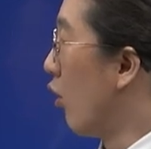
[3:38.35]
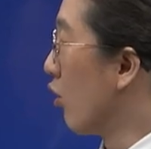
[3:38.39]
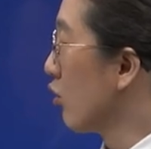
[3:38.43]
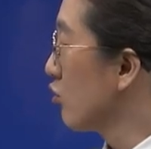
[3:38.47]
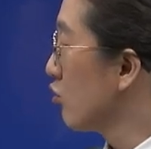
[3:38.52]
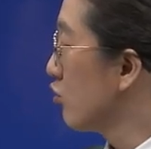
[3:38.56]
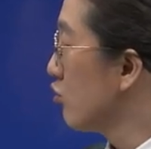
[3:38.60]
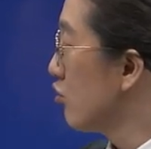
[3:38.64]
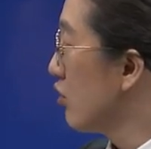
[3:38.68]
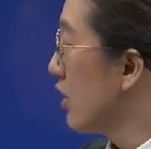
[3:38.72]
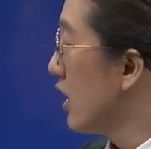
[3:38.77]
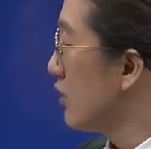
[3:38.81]

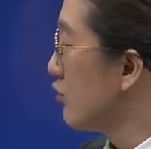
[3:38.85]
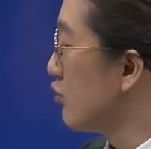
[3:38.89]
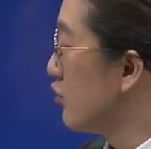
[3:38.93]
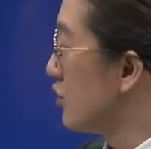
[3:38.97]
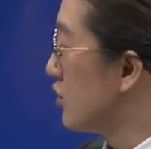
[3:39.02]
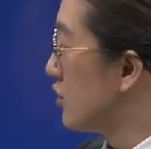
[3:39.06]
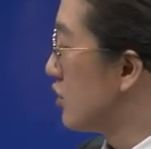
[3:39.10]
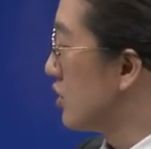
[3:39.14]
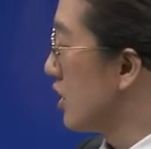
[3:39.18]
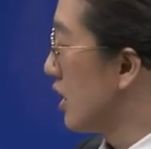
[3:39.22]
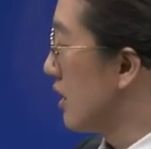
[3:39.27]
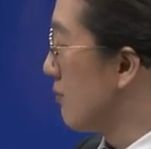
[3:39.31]
We may
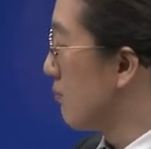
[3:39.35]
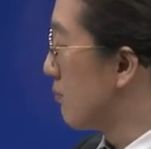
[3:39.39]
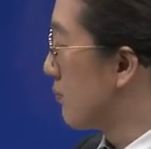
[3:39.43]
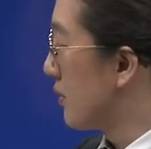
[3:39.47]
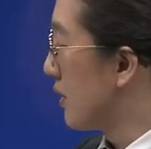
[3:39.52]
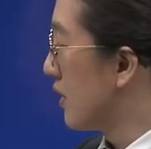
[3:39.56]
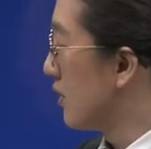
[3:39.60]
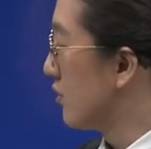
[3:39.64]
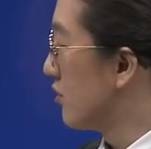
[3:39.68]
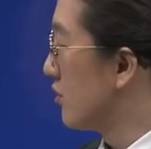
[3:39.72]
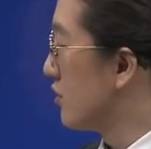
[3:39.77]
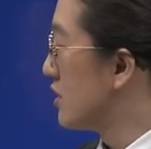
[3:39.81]
place
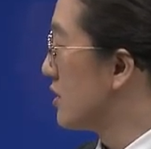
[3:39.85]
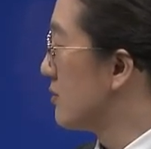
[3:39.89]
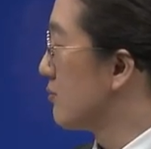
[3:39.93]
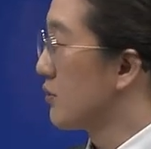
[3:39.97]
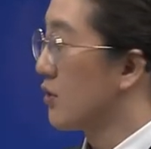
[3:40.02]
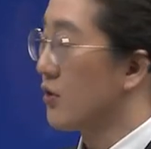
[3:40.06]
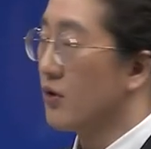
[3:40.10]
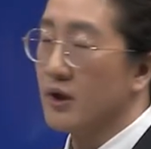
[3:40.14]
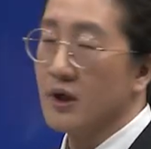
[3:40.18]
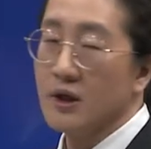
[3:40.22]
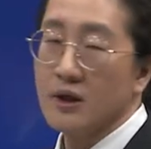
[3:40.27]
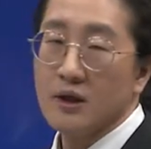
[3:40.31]
implant in
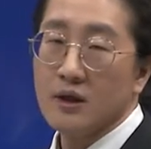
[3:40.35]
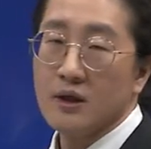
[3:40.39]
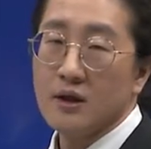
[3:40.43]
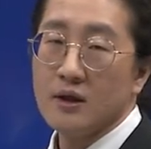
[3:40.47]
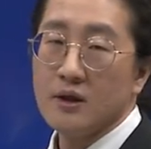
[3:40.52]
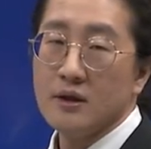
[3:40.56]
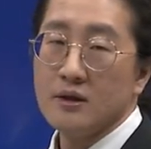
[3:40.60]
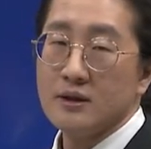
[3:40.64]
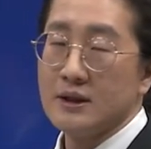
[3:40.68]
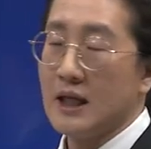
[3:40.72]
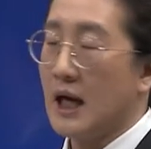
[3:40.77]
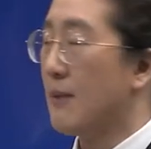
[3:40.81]
the
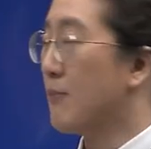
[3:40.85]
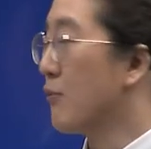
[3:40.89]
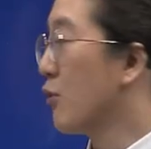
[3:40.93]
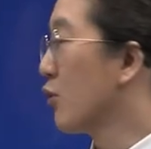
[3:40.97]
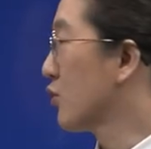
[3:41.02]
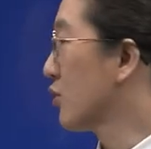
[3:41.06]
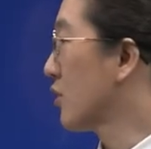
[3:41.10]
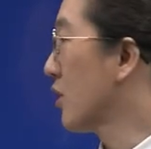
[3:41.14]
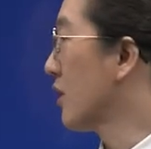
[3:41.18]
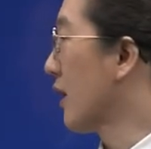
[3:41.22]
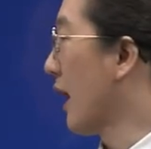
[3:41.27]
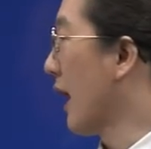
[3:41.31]
wrong
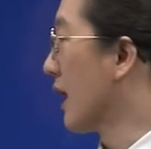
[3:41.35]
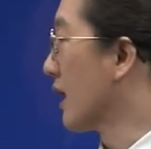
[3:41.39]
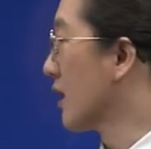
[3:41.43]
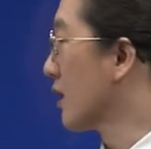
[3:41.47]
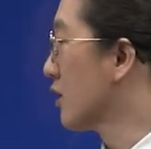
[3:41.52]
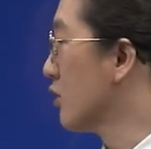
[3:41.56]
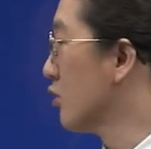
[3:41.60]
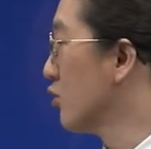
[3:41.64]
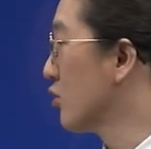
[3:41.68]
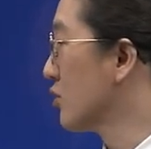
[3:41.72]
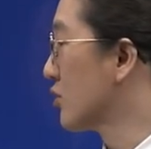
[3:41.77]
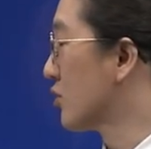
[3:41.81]
position,
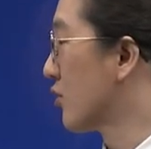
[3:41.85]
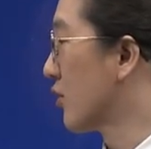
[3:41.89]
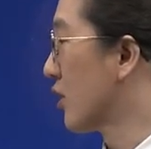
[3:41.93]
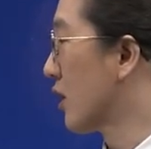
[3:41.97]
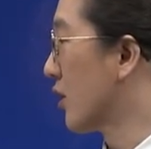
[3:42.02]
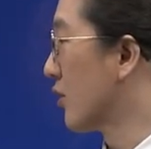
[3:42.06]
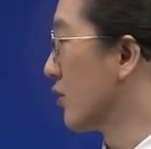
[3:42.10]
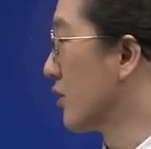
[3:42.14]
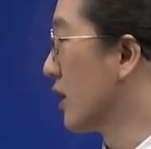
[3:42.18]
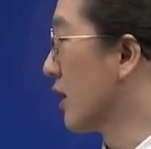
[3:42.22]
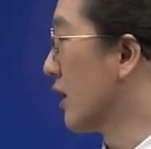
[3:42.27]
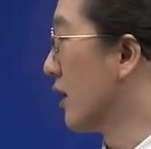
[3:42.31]
the
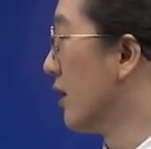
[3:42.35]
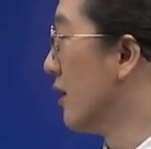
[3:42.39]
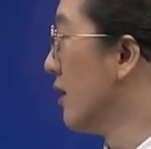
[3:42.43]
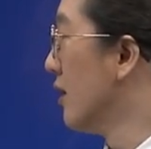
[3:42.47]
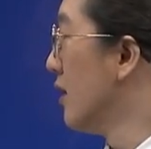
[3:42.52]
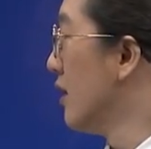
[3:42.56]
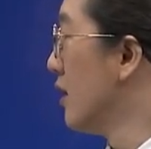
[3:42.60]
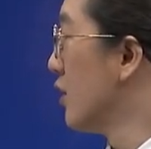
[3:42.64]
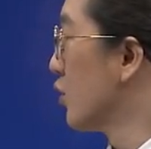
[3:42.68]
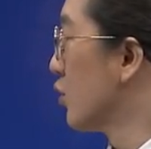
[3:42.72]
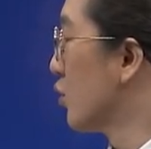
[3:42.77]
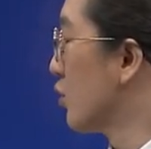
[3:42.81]
implant
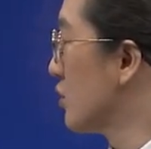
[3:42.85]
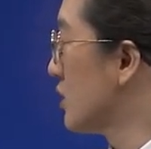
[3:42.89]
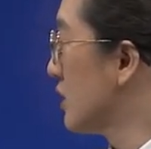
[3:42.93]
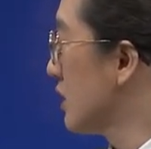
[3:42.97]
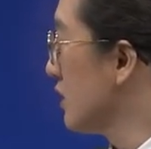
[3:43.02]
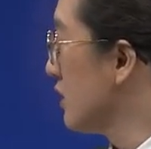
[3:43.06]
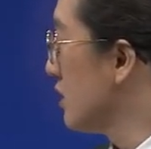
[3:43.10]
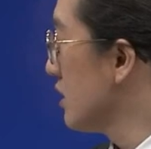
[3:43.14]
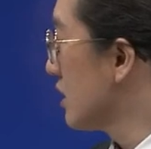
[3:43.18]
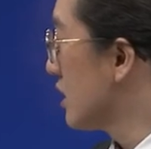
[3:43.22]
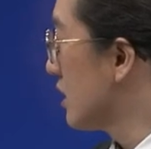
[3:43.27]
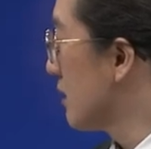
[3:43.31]

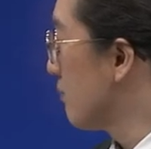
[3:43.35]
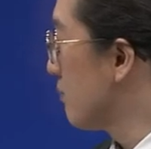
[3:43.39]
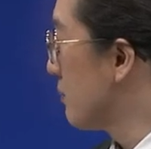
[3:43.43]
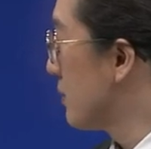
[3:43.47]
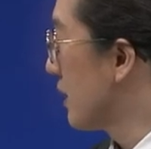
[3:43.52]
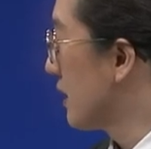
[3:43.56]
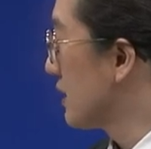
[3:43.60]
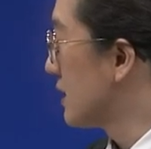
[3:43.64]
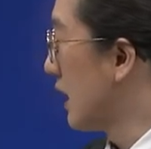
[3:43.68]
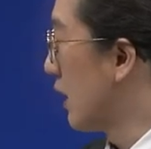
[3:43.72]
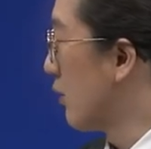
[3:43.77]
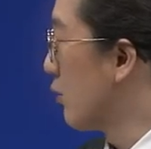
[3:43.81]
angulation may be
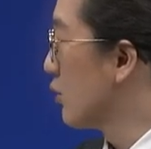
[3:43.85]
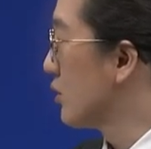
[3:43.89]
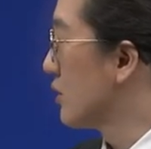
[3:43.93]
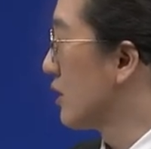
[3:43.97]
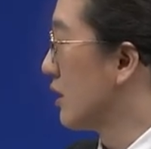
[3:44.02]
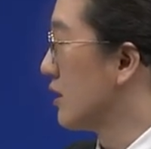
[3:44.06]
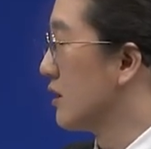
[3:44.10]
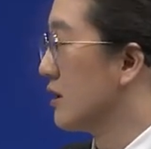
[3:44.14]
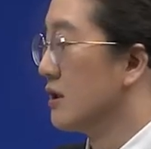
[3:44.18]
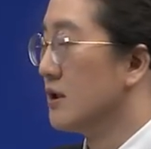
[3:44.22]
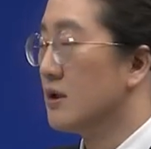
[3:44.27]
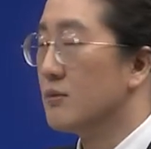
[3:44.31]
wrong,
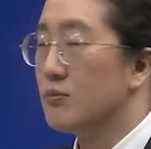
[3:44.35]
